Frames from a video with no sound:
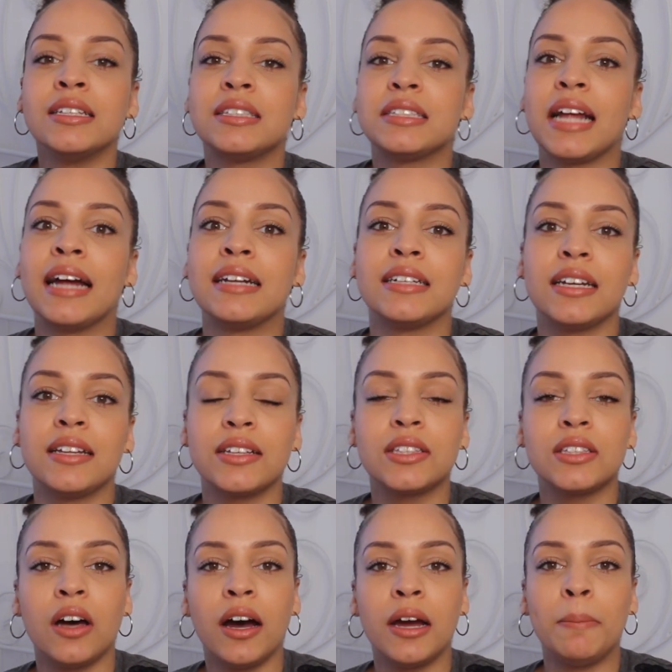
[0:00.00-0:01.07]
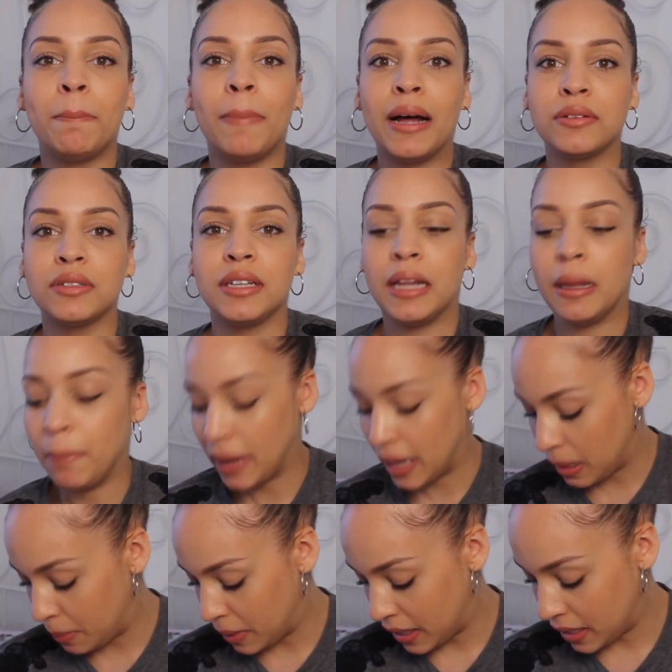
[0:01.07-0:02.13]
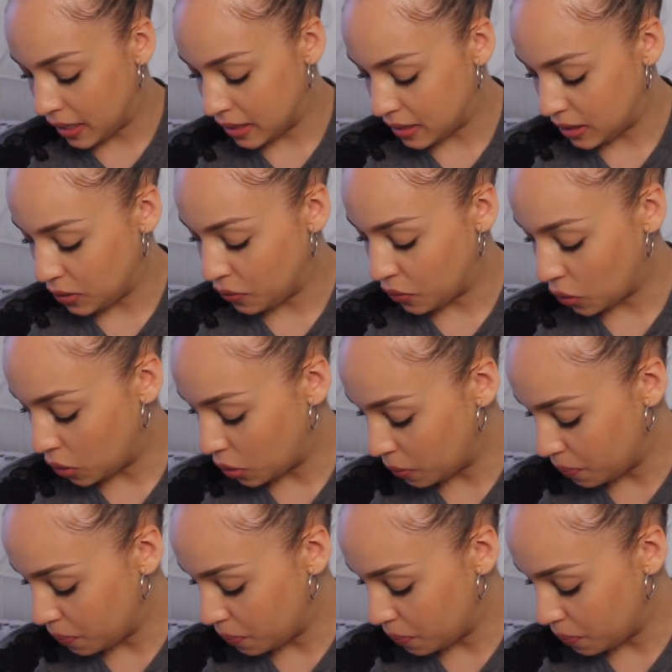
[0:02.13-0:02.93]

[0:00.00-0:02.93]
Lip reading: standing at the side bouncing their babies, you've